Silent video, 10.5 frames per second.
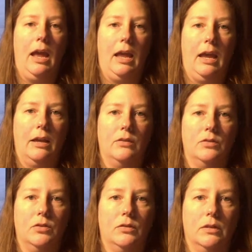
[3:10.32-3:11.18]

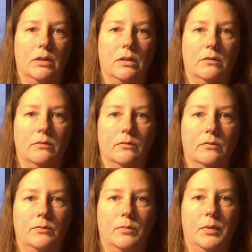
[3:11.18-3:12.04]
and you're going to
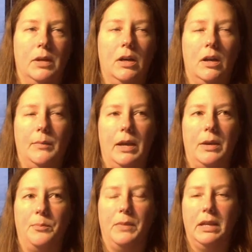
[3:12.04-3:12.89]
put it on about
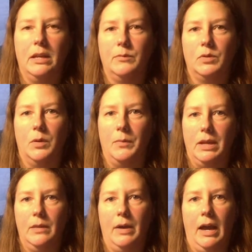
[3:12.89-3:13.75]
a medium to a
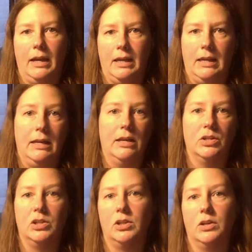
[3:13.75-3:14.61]
medium-high heat and
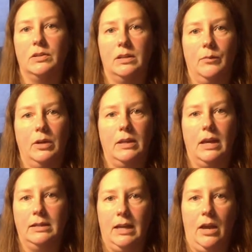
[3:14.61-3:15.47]
just start simmering
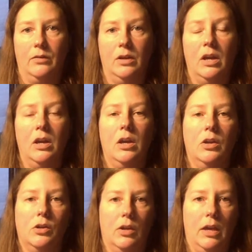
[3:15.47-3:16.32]
that down,
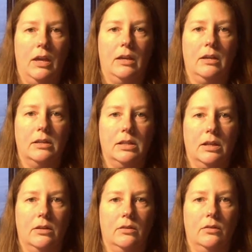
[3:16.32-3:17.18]
cooking it
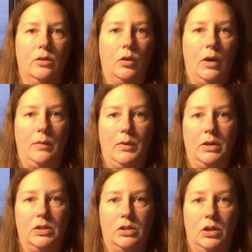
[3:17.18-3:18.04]
until the
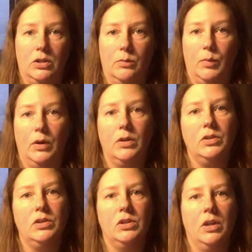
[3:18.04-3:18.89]
cranberries start to
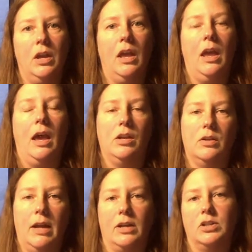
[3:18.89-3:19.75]
burst. And you
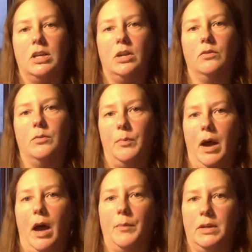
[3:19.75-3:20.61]
can actually hear them
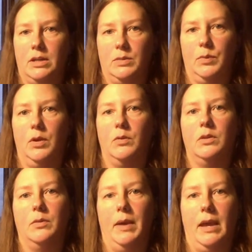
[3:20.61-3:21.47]
pop and explode in
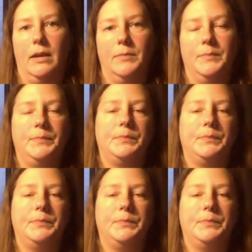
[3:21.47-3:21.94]
the pan.